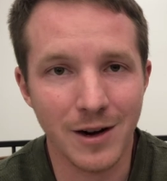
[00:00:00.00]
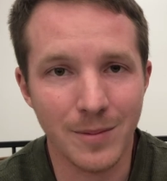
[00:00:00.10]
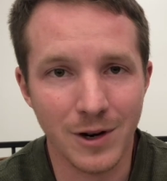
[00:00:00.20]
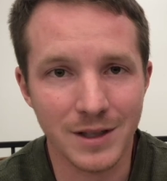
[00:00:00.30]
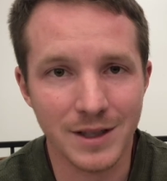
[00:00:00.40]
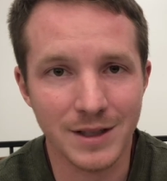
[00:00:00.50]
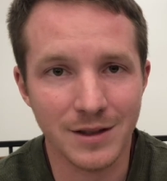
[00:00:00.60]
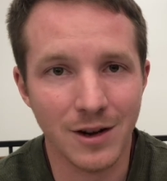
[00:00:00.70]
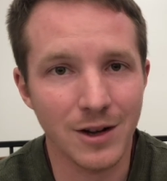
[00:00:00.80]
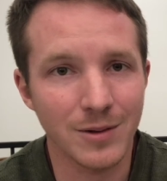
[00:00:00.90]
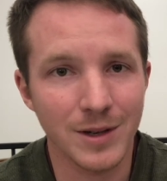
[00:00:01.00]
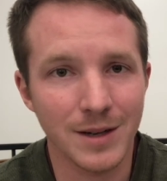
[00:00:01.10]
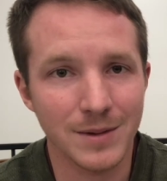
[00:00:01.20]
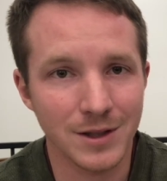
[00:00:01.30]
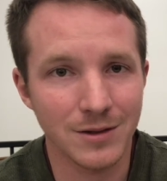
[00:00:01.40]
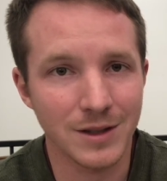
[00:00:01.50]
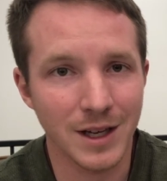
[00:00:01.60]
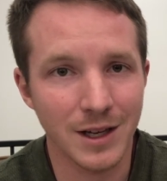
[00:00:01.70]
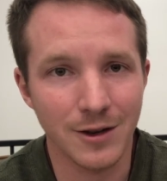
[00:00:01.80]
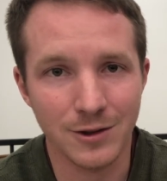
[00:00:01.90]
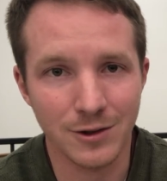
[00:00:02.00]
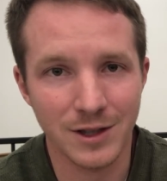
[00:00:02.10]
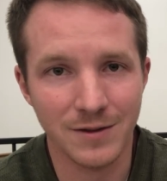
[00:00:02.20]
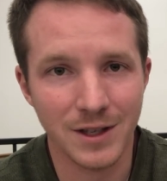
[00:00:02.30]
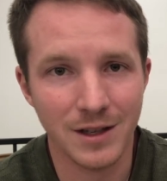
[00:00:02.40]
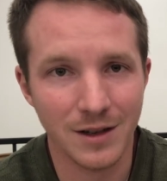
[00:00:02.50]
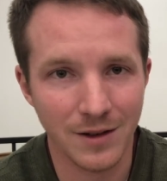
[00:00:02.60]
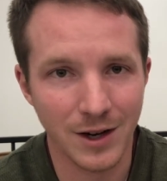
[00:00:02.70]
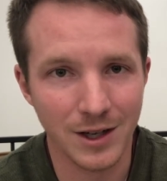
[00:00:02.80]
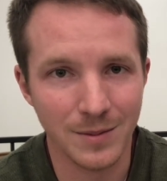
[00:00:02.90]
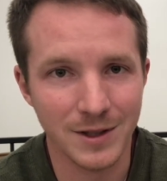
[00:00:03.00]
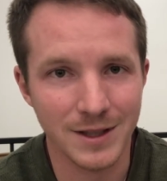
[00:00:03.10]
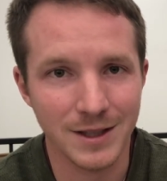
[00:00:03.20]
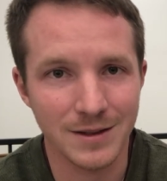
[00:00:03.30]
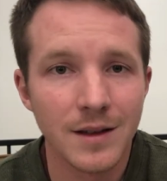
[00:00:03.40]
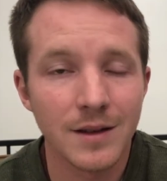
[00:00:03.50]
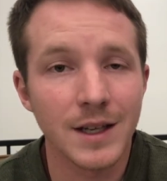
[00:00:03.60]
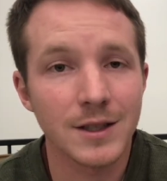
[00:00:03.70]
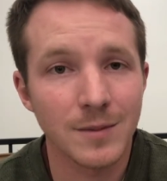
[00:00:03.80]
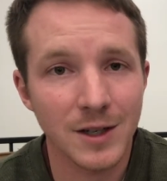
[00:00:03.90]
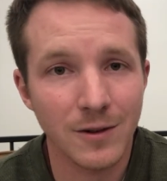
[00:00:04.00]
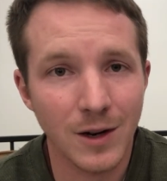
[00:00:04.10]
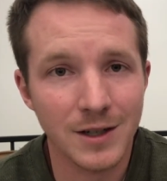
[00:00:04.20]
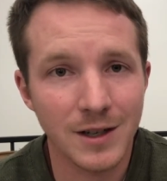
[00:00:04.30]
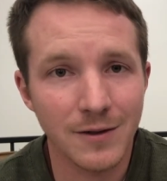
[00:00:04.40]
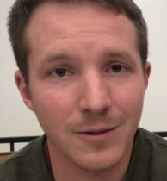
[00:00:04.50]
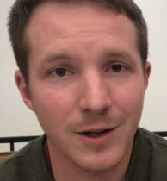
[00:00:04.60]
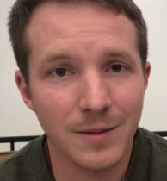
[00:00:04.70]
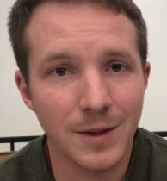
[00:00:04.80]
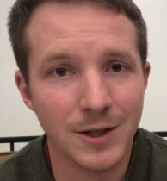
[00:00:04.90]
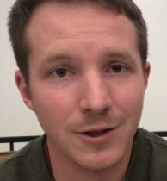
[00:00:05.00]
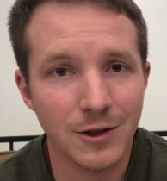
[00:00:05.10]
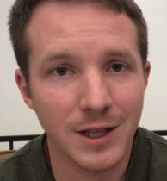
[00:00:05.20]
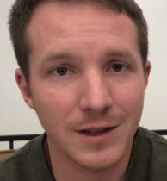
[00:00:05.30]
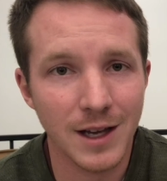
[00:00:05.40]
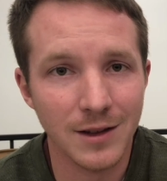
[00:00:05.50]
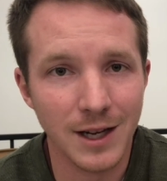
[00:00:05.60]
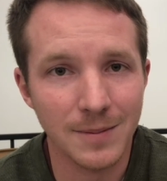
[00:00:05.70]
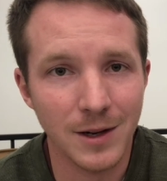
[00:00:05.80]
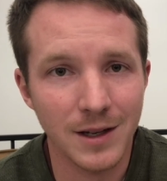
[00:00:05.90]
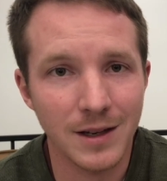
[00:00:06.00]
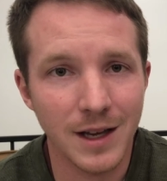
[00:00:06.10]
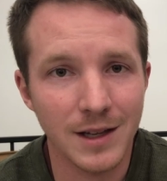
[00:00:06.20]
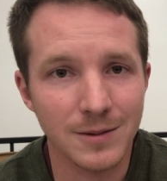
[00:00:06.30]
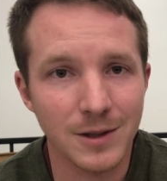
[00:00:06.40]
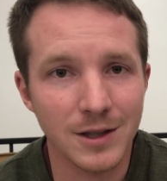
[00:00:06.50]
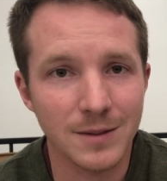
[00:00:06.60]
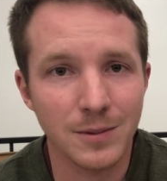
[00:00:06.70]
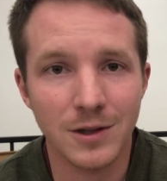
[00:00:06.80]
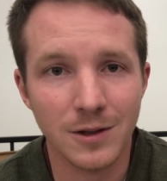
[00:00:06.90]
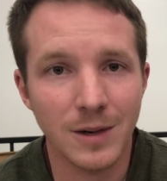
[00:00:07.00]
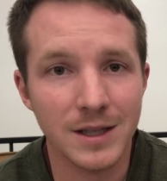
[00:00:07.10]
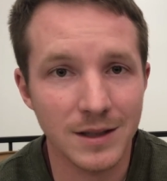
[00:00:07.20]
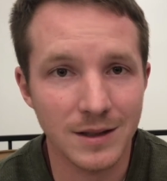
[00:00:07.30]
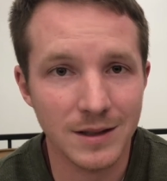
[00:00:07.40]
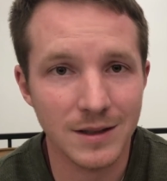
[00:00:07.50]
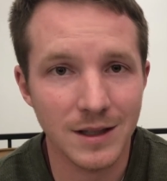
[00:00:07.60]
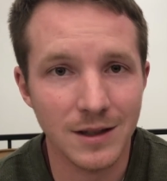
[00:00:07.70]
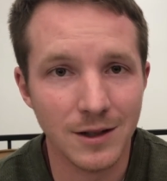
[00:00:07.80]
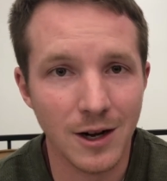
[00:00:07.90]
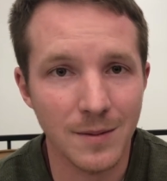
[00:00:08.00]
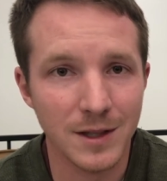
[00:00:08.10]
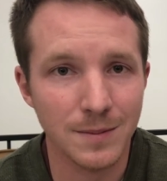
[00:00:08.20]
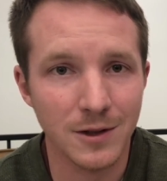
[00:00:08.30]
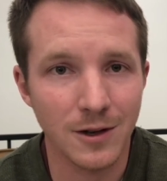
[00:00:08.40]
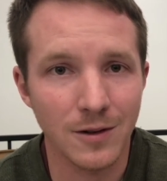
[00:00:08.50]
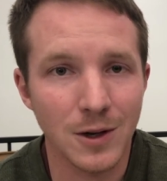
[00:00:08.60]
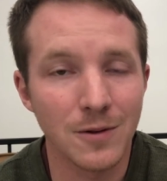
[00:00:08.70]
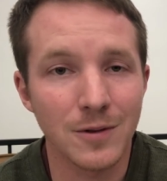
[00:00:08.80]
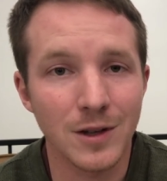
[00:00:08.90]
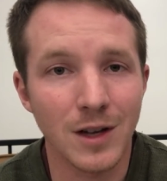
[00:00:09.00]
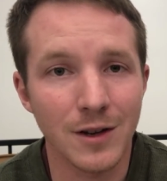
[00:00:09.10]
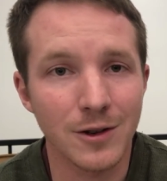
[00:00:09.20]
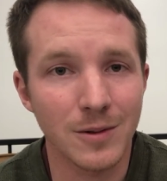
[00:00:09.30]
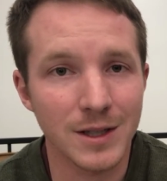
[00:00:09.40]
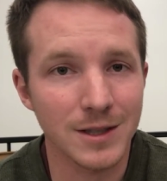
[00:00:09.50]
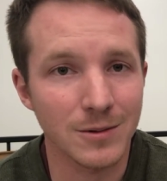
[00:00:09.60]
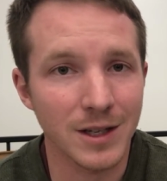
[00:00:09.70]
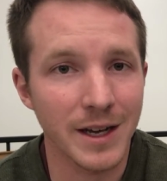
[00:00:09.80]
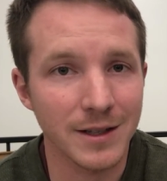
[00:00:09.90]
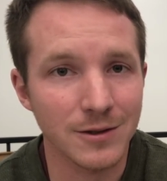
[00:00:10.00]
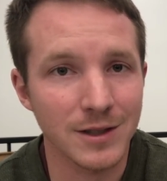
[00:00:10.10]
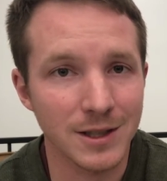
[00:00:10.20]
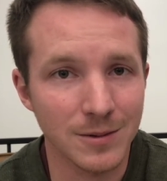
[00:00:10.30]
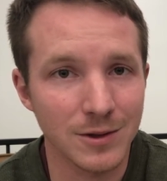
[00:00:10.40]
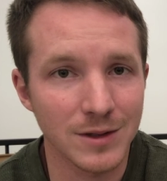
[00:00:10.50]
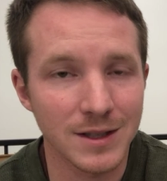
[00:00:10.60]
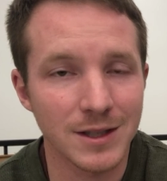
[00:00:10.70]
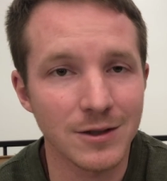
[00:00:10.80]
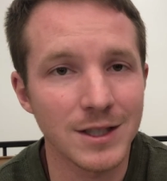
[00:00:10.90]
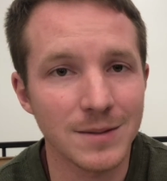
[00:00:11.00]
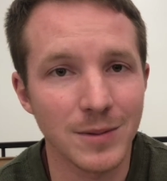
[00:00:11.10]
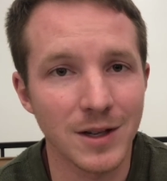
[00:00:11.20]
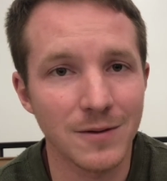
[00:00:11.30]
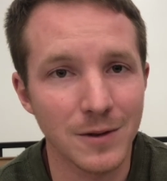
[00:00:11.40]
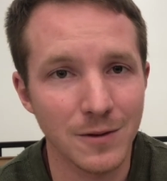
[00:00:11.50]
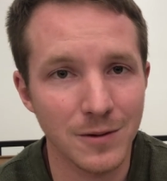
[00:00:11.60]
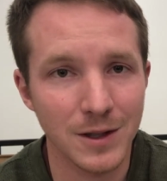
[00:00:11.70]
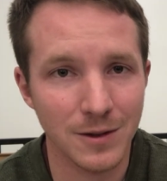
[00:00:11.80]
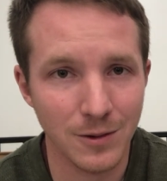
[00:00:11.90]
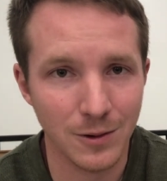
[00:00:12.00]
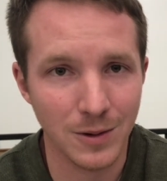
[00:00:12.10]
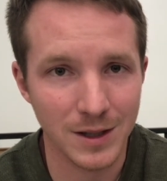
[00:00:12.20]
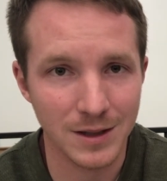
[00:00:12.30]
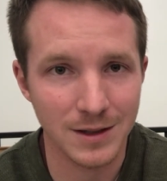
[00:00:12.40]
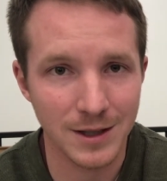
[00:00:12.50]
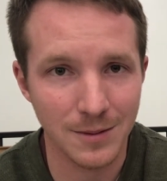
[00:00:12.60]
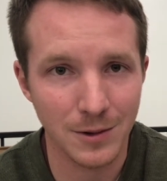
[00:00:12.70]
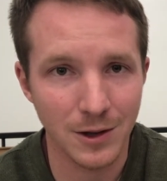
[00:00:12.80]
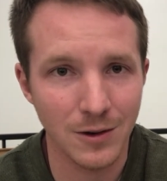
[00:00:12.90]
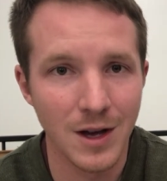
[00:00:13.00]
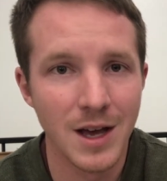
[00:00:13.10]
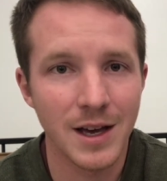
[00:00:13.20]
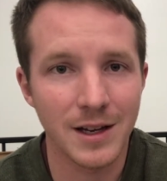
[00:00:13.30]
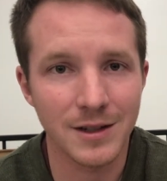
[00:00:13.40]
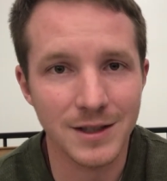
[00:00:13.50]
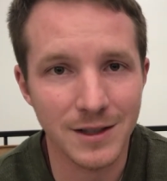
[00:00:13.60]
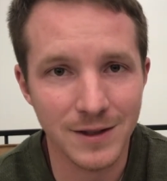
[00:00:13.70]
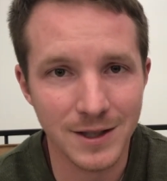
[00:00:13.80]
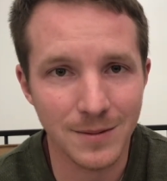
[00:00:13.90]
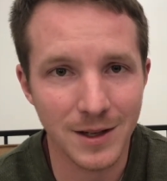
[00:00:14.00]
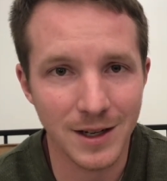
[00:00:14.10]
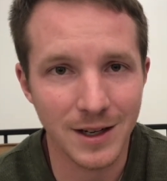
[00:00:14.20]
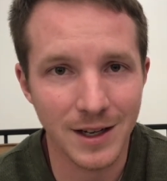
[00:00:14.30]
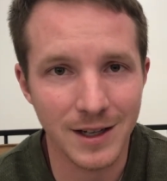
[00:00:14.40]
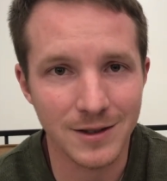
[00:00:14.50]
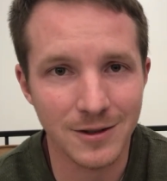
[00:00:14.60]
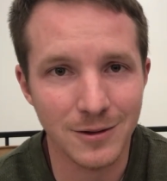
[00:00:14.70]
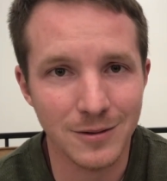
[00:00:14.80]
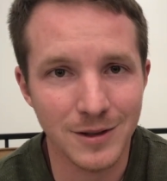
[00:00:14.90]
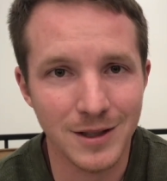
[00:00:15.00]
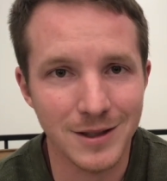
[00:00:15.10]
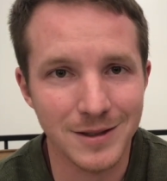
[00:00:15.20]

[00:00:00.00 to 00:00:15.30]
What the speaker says: process all the way up to getting your certificate of occupancy. Thanks so much for watching, everyone. Make sure you hit that like button, as well as put questions in the comments below. Hopefully a lot of your questions will get answered as we're doing the series, but feel free to throw questions down below and I'll see if it's something that I can answer in